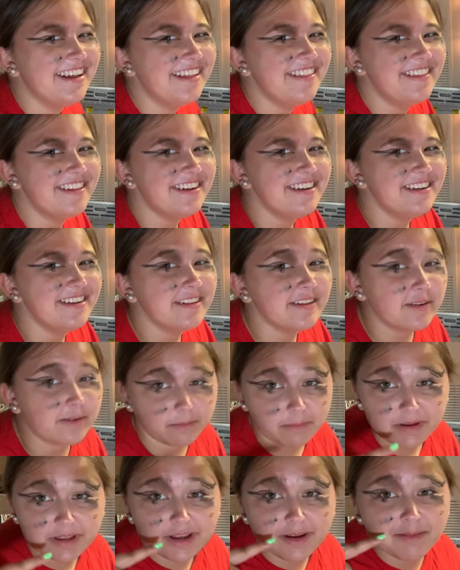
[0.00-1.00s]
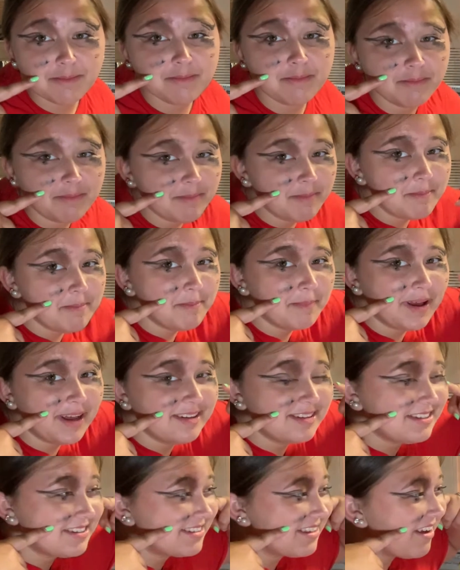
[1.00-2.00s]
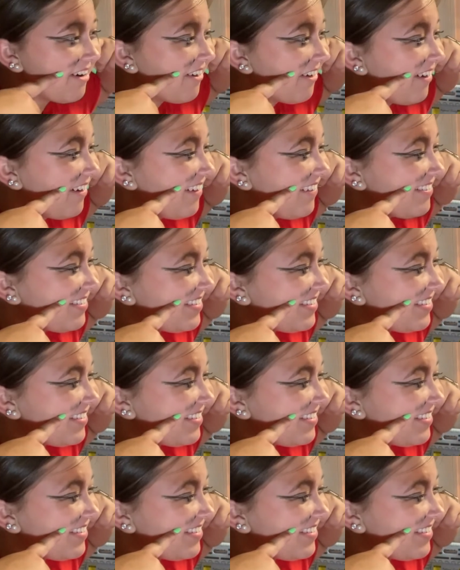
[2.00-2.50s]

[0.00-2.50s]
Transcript: And then we got mascara.